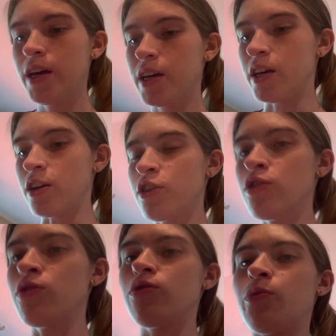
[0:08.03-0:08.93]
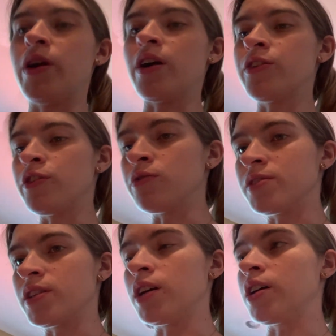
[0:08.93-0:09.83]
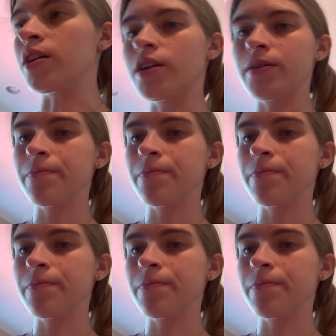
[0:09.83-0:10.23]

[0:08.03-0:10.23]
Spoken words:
here we are using,